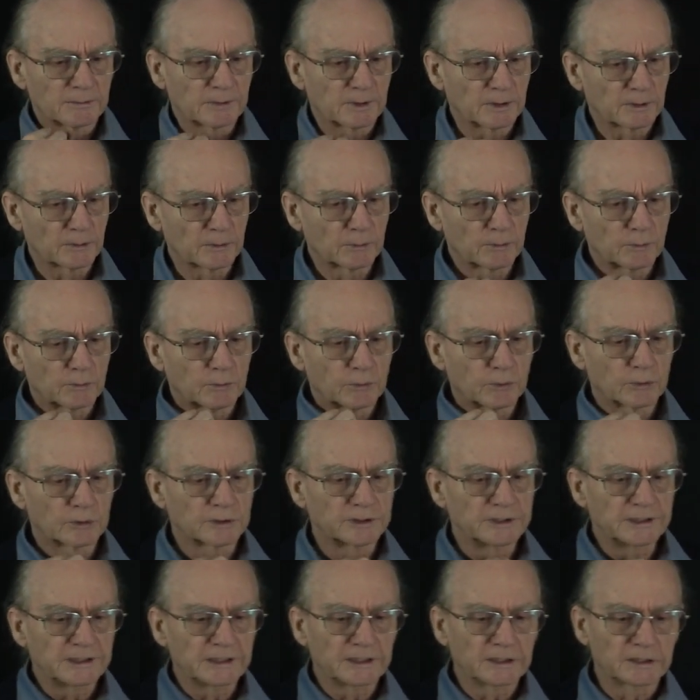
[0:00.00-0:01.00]
we
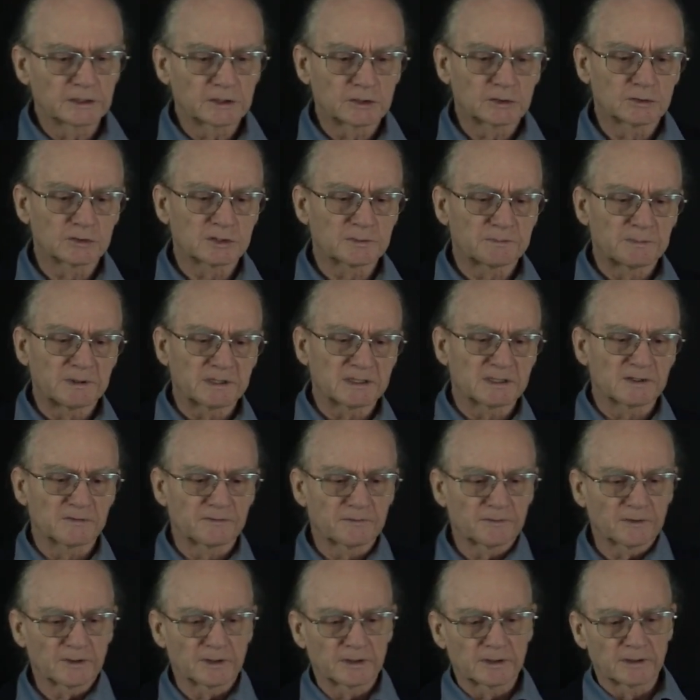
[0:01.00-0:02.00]
would need to
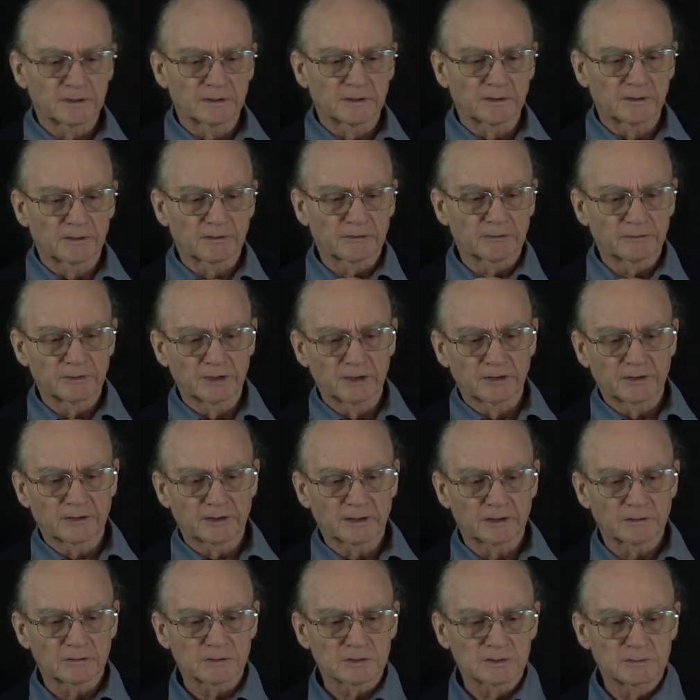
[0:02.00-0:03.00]
specify a
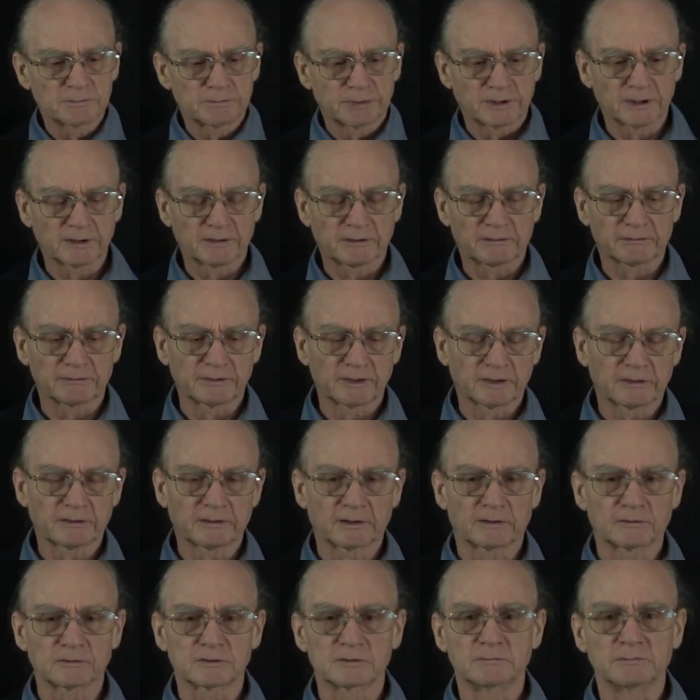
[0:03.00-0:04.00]
3,000 by
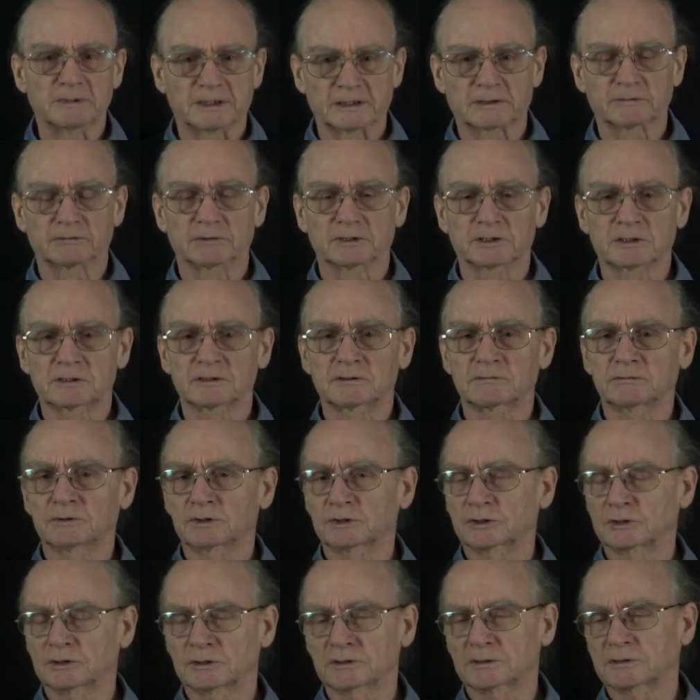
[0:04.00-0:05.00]
3,000 matrix,
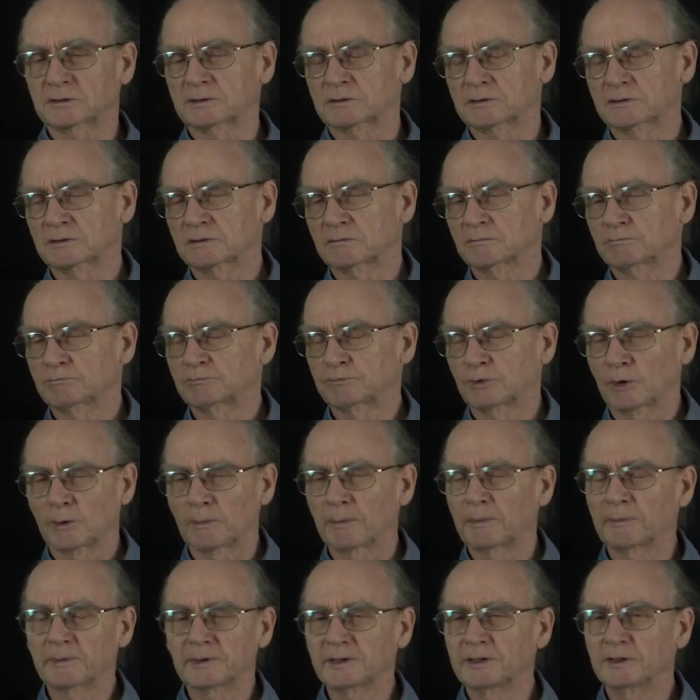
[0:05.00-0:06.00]
which is
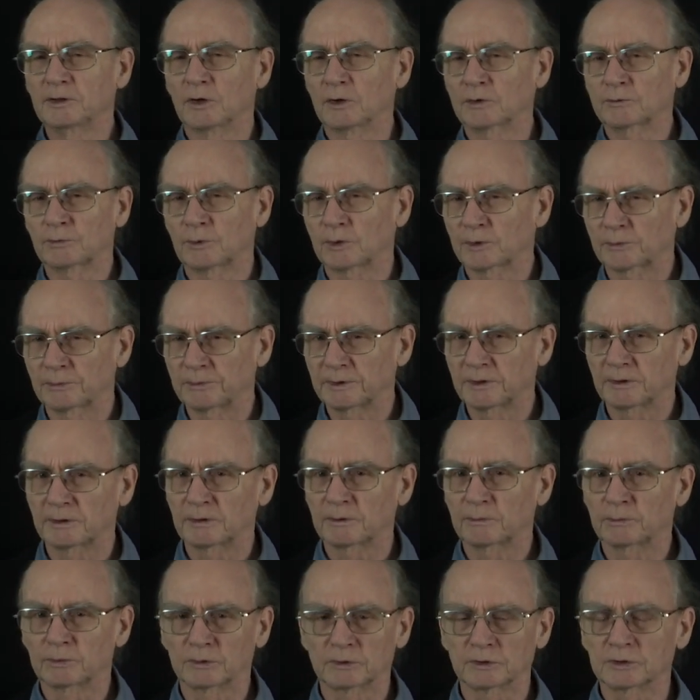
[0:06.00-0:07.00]
probably not what
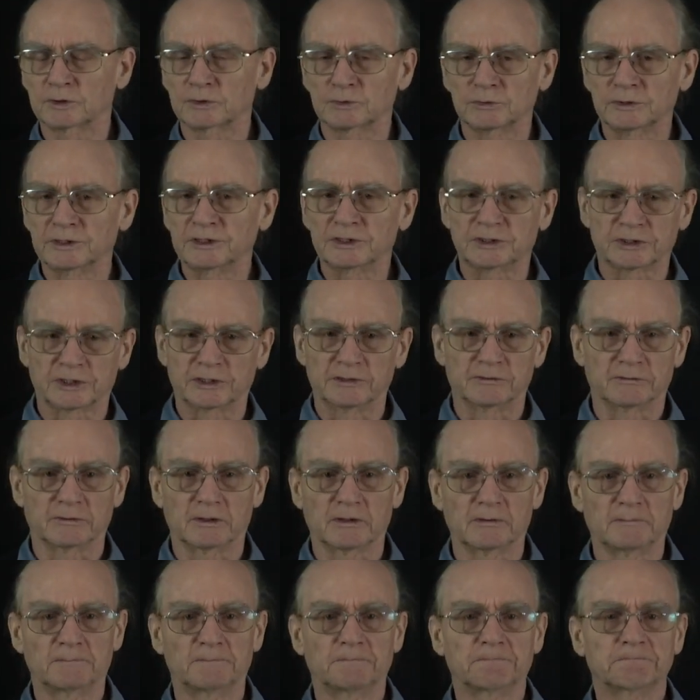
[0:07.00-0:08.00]
we will do in
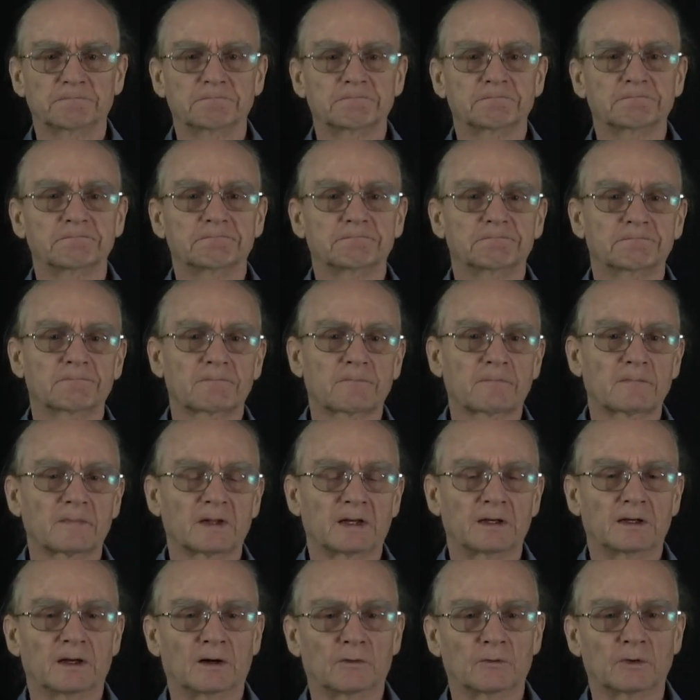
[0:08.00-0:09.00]
general
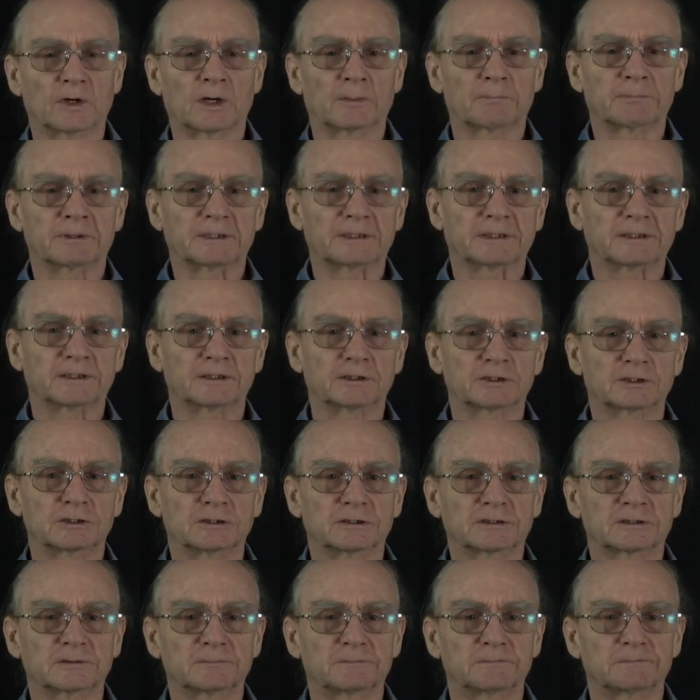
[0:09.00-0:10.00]
in our
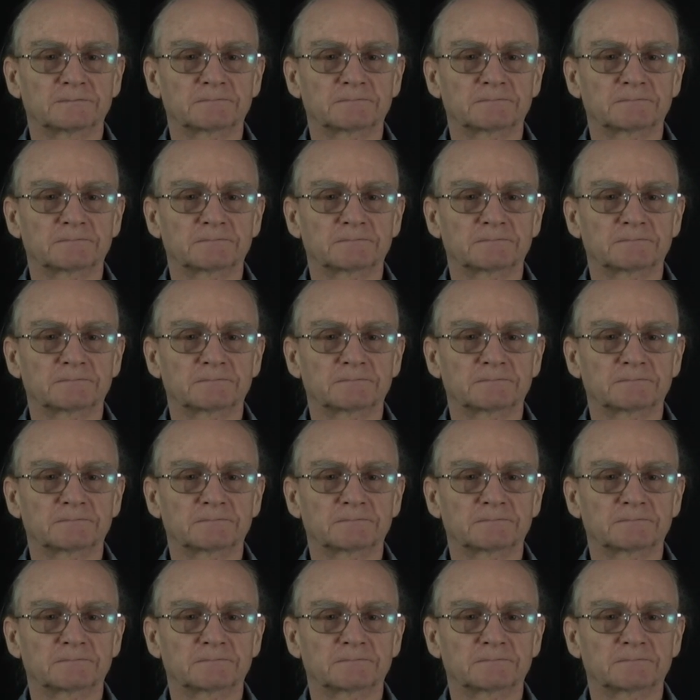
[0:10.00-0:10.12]
applications.